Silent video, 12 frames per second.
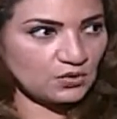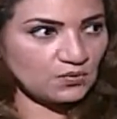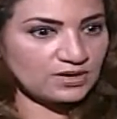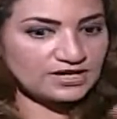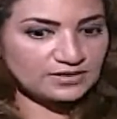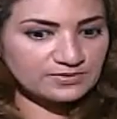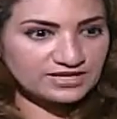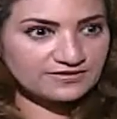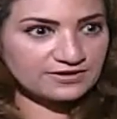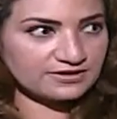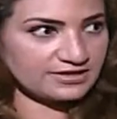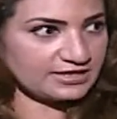Why am I
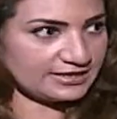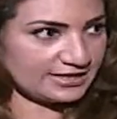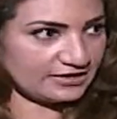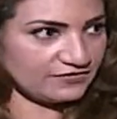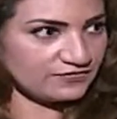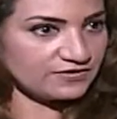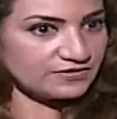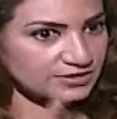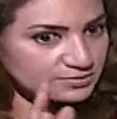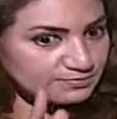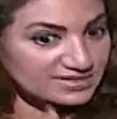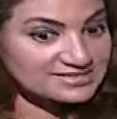there in life?
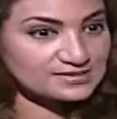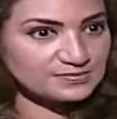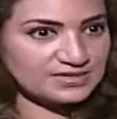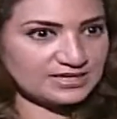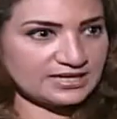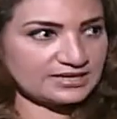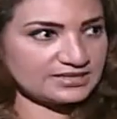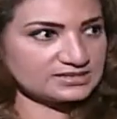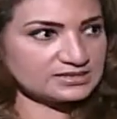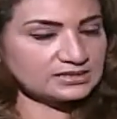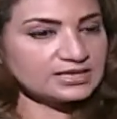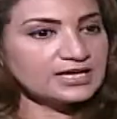There must be a
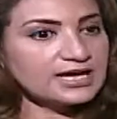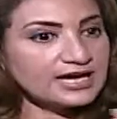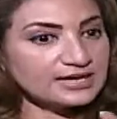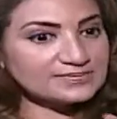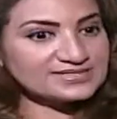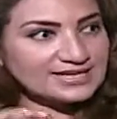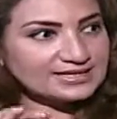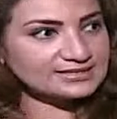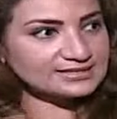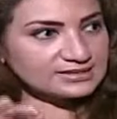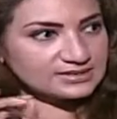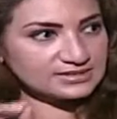reason. I'm
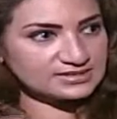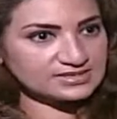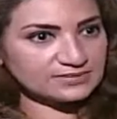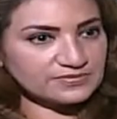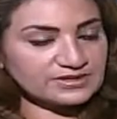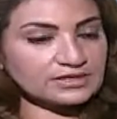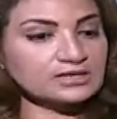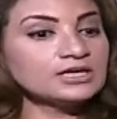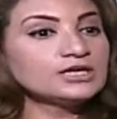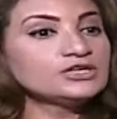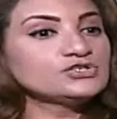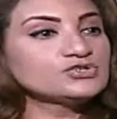talented in something.
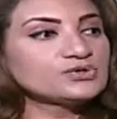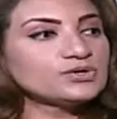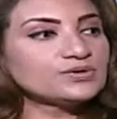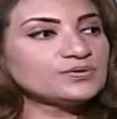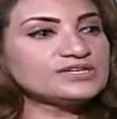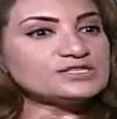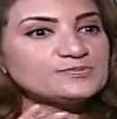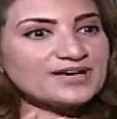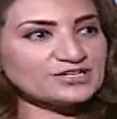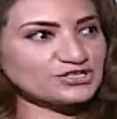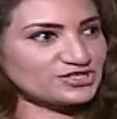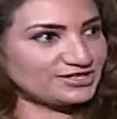To know his
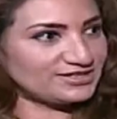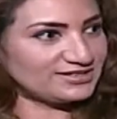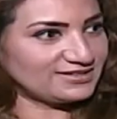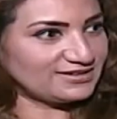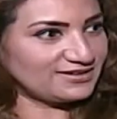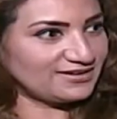passion.